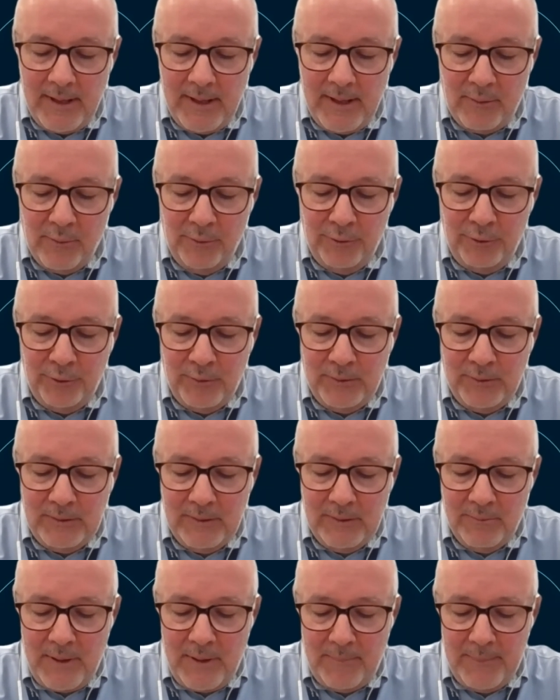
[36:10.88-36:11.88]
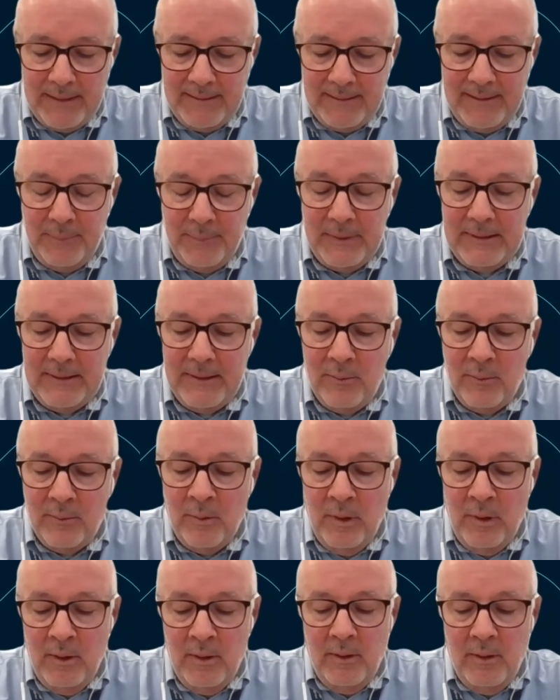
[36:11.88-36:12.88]
So it's very important that in the
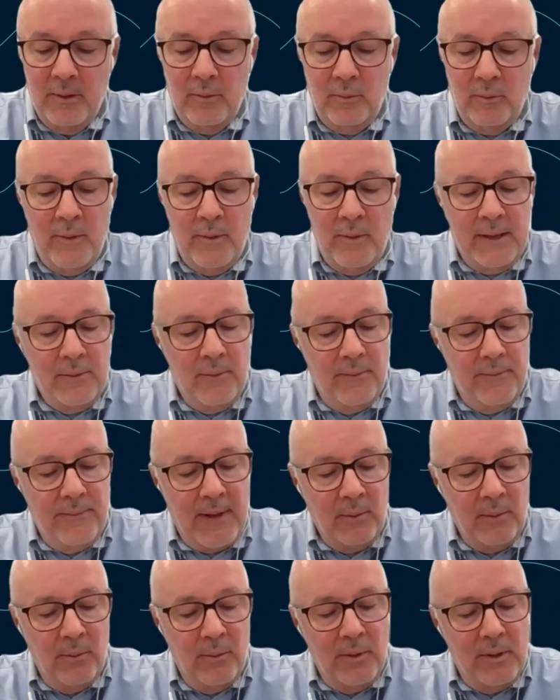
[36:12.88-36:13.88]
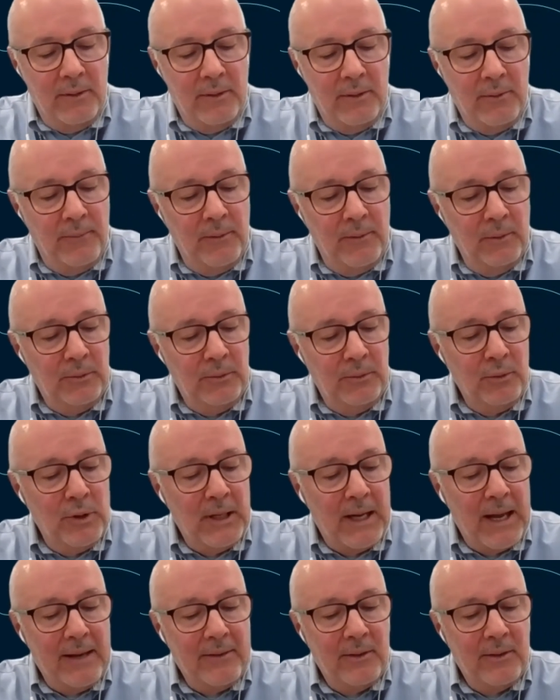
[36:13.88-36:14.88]
model and in building that
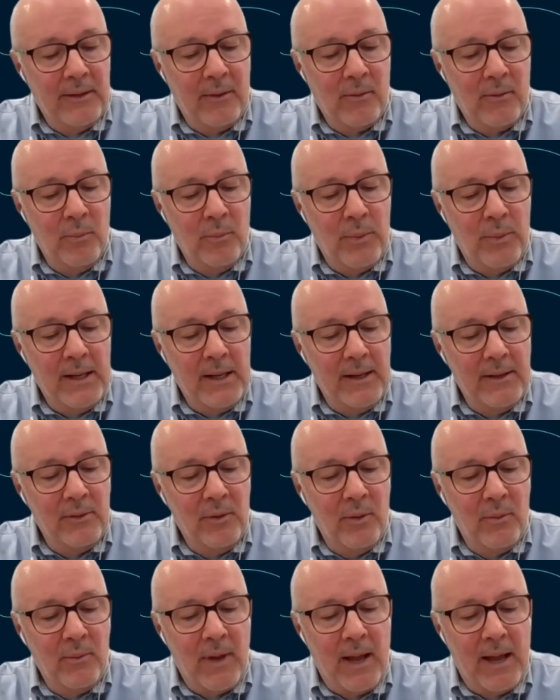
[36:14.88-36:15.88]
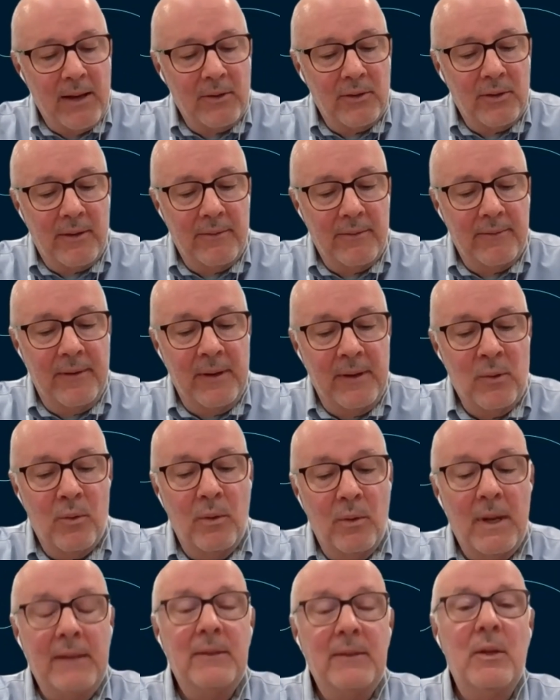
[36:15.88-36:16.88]
perception of value in the
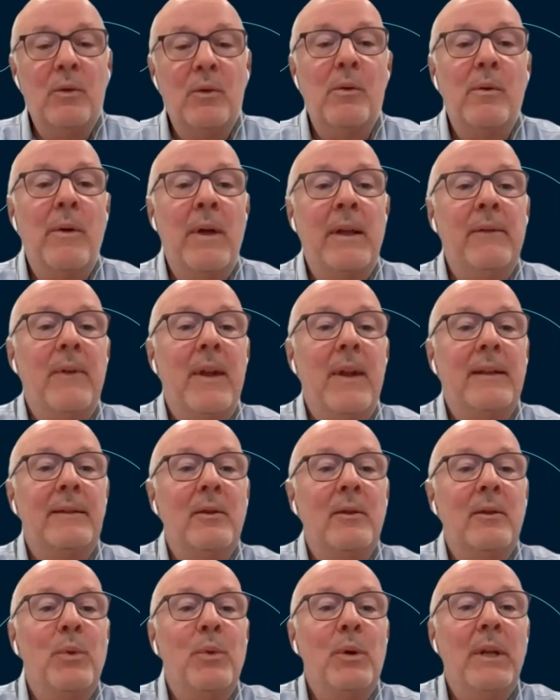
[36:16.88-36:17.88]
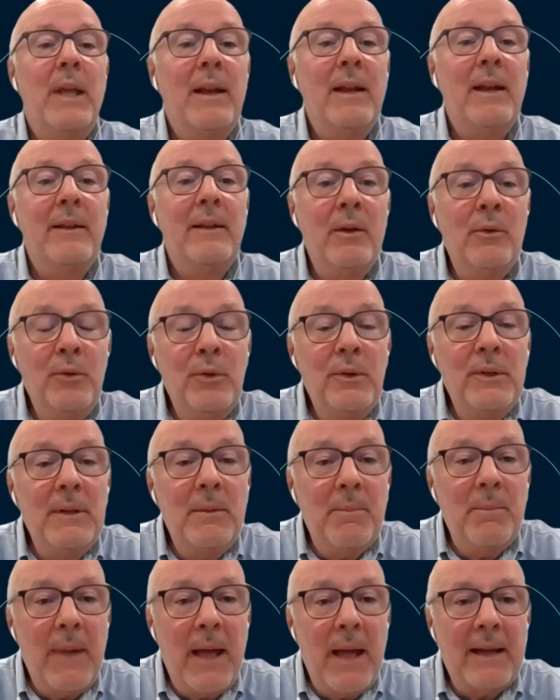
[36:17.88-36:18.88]
company's cash flow, that we do not
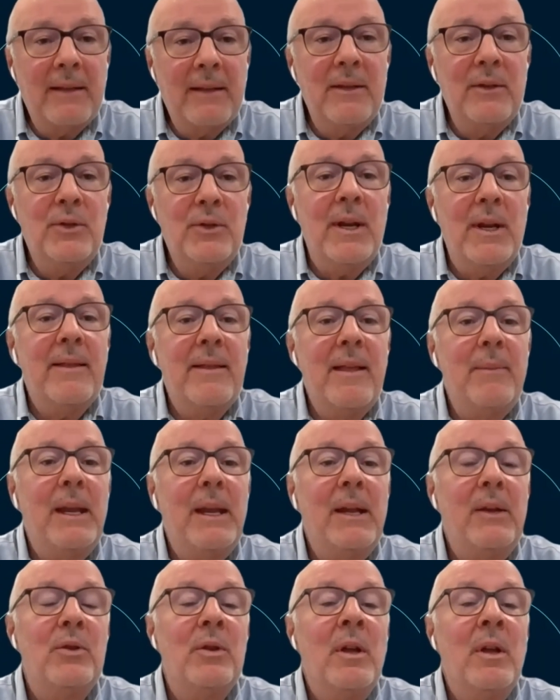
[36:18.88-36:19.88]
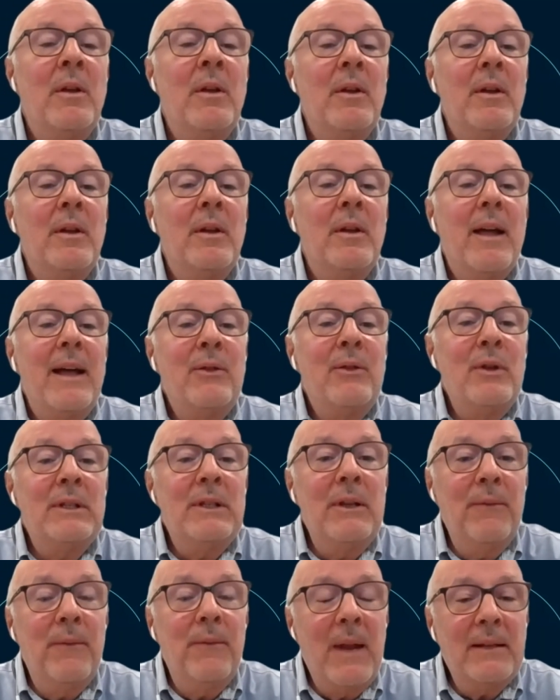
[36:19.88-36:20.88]
connect to inflation because it doesn't
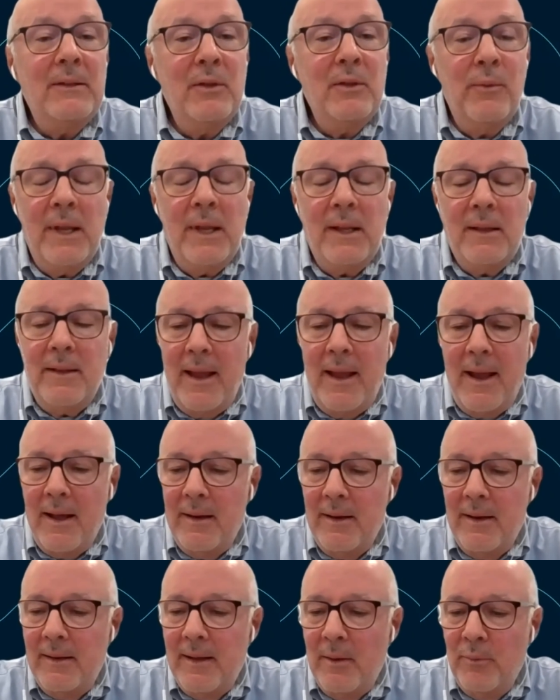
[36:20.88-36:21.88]
directly affect us.